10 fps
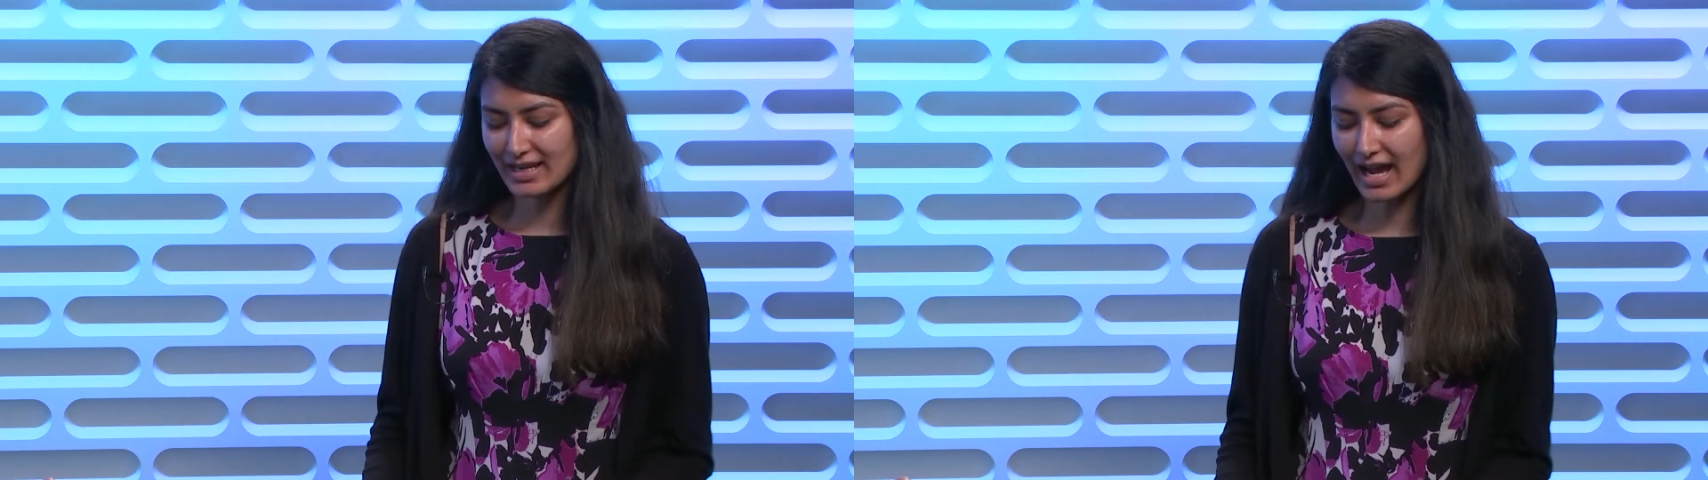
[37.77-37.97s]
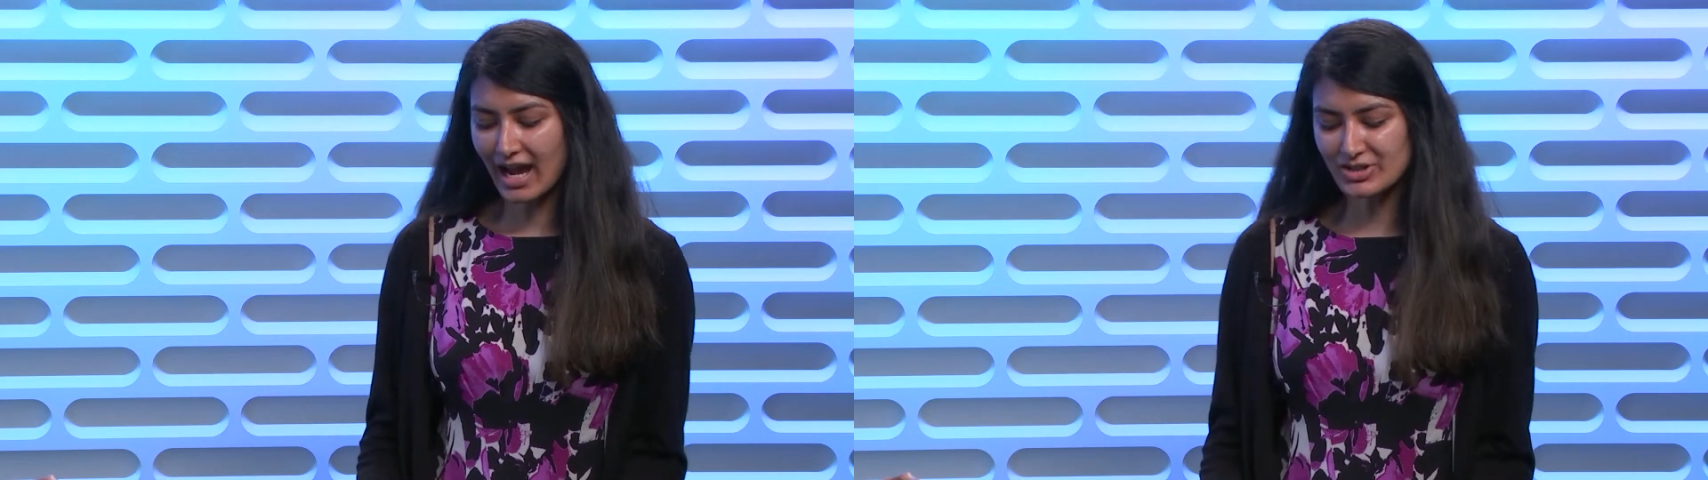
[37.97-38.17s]

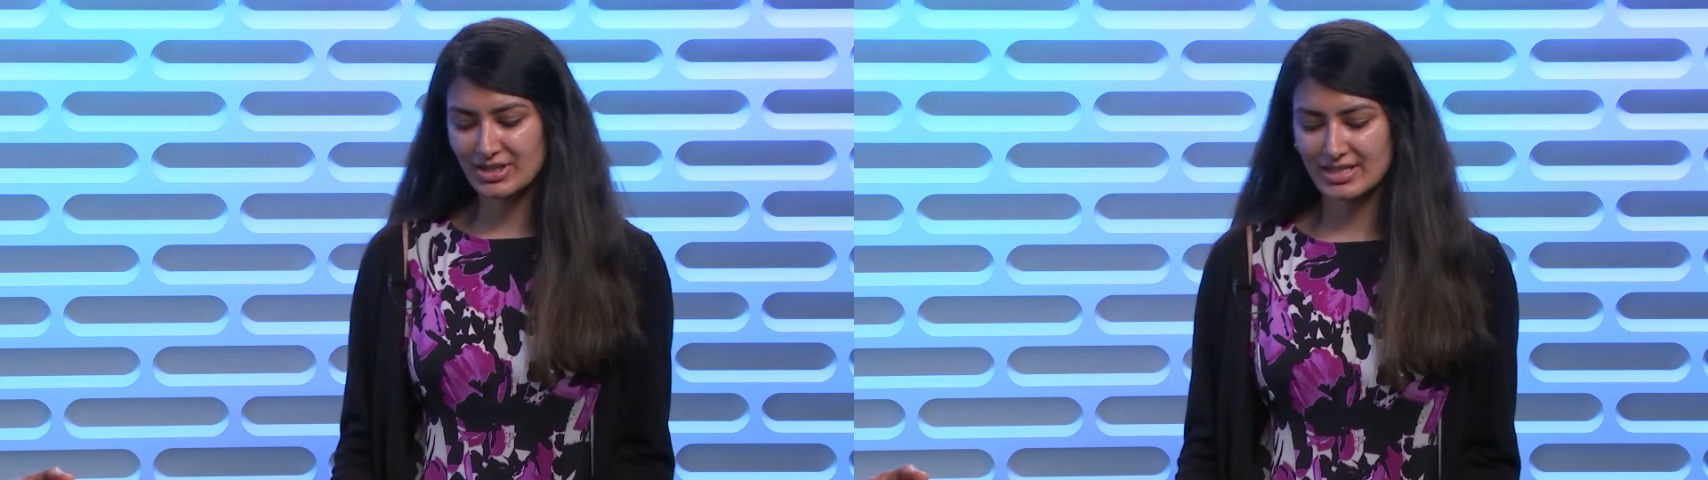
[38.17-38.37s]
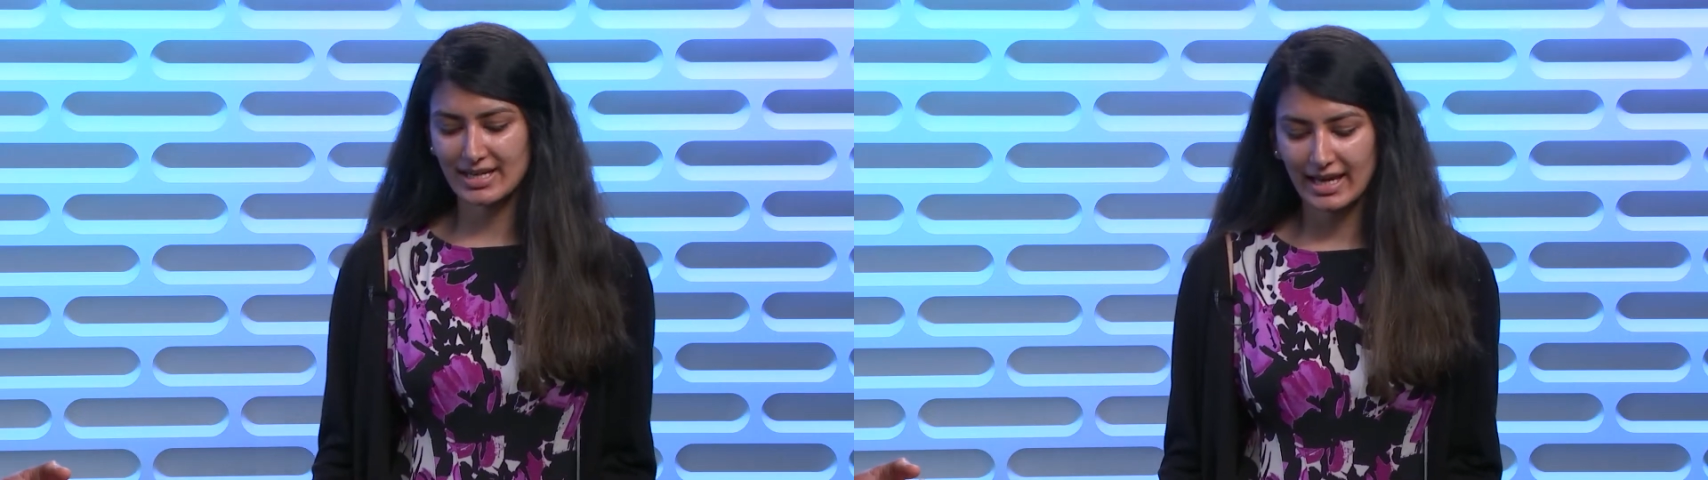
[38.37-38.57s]
In
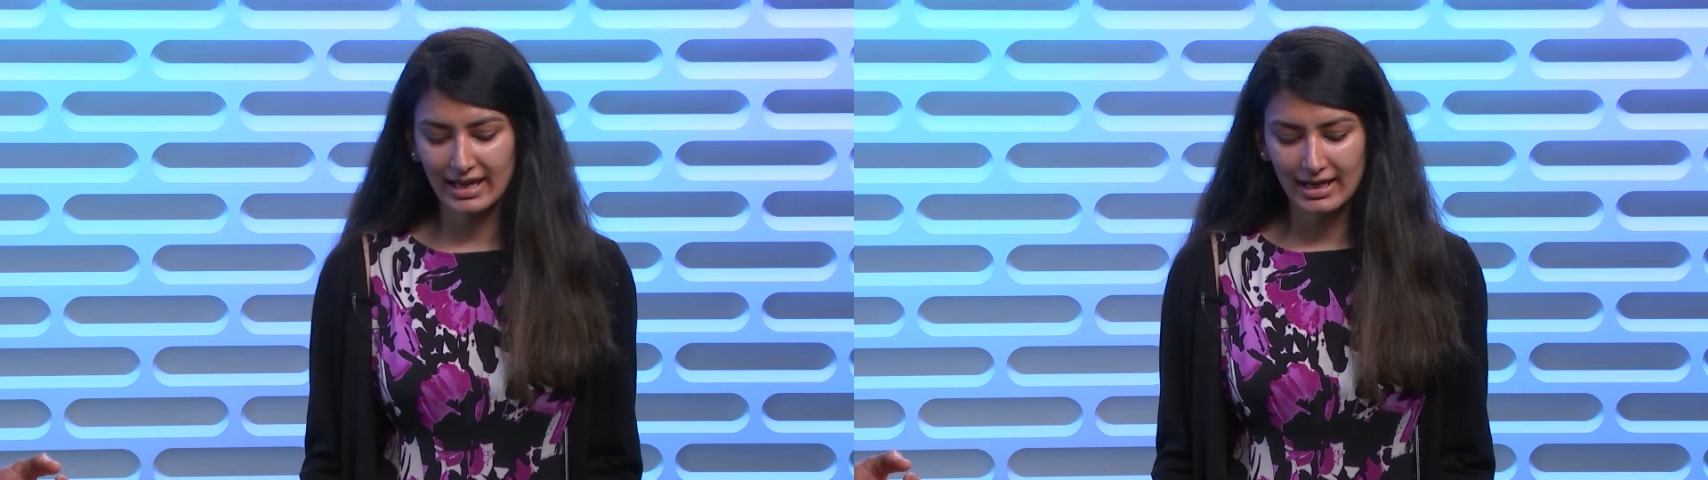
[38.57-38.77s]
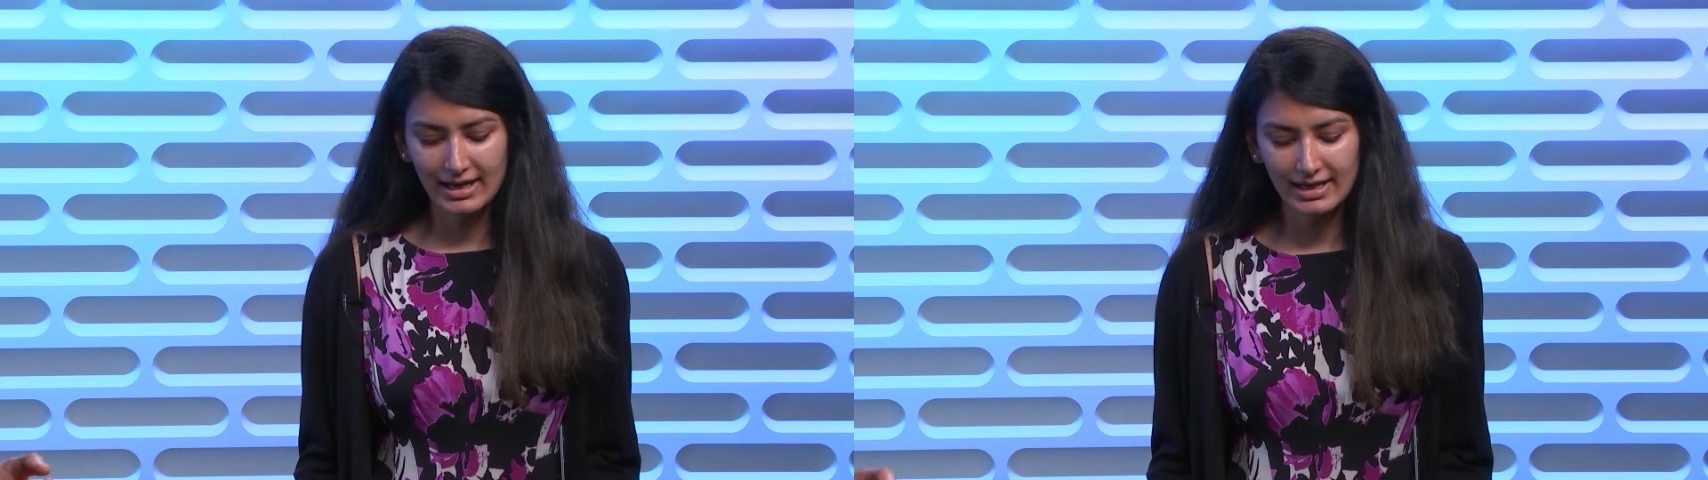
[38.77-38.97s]
Azure
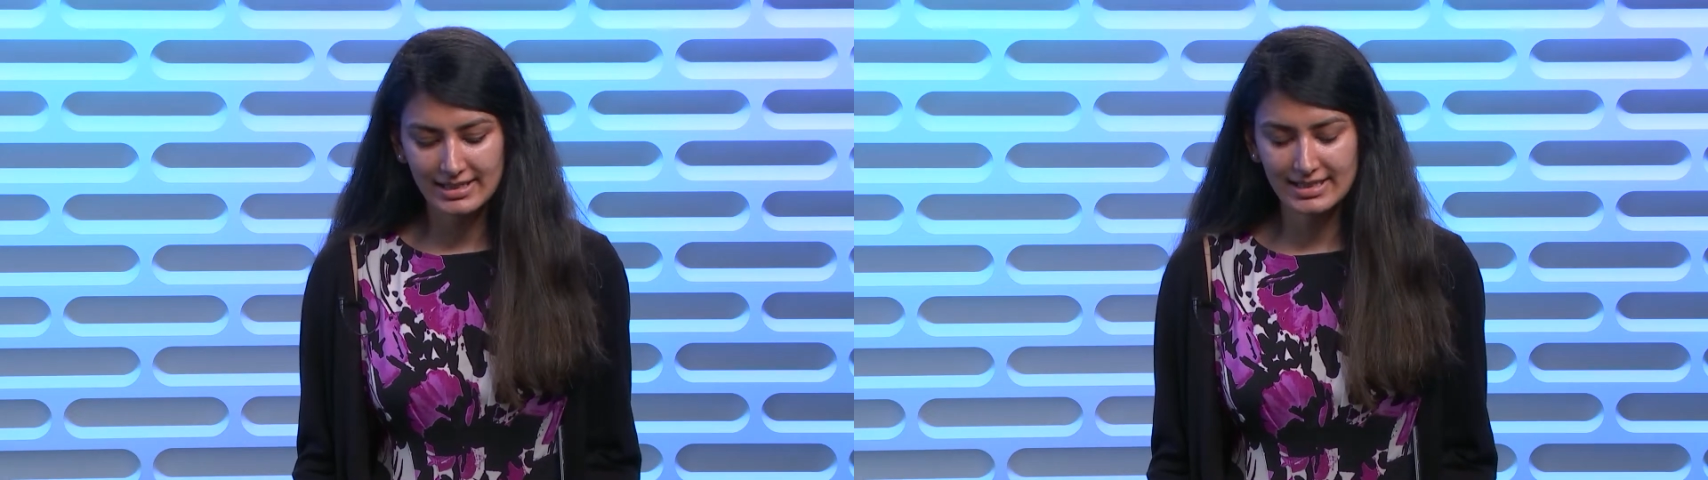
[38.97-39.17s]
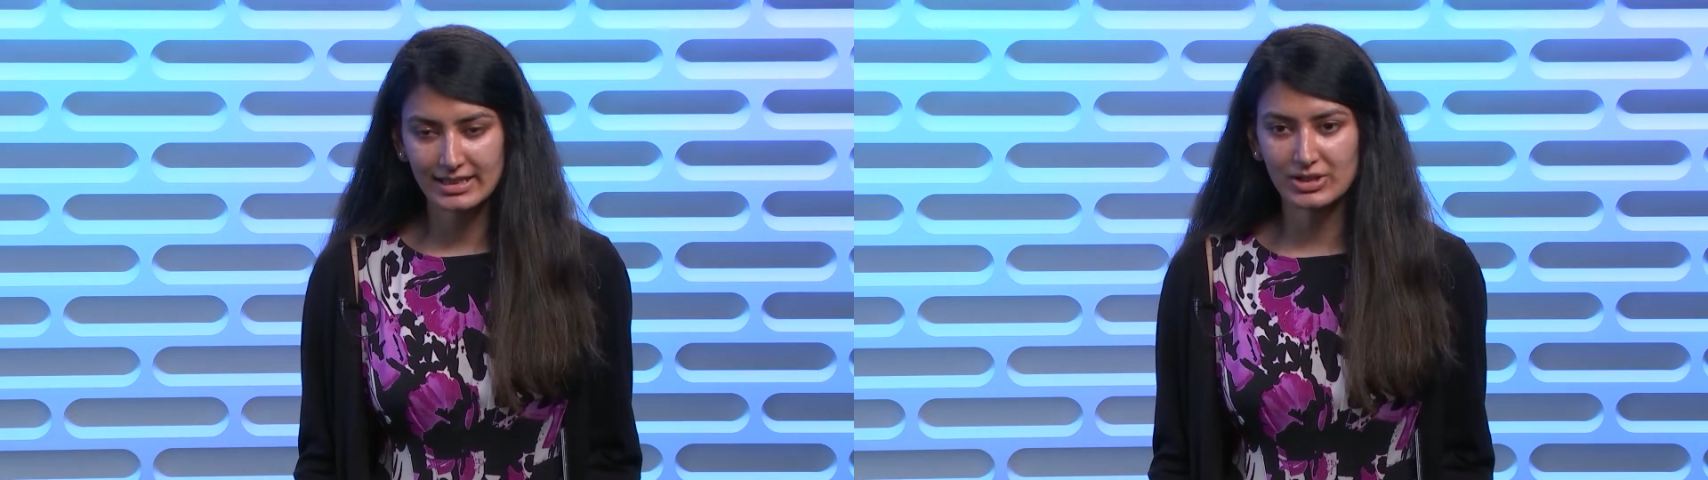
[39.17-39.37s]
today, to